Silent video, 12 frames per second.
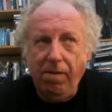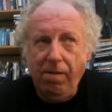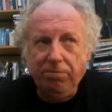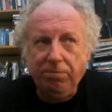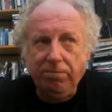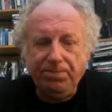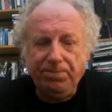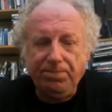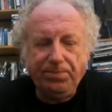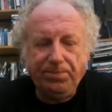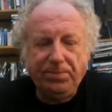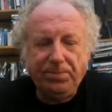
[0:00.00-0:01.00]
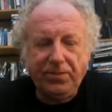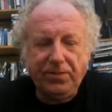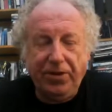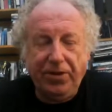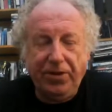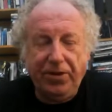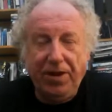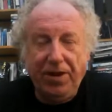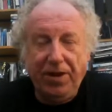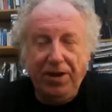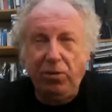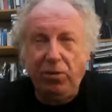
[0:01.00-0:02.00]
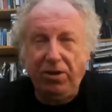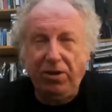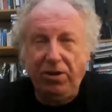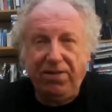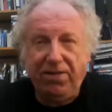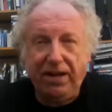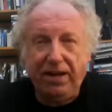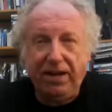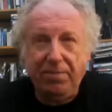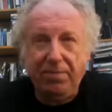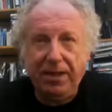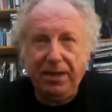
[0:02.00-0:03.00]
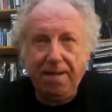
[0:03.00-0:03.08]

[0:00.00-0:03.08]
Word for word: England. Yeah, you have to be abroad to find an embassy.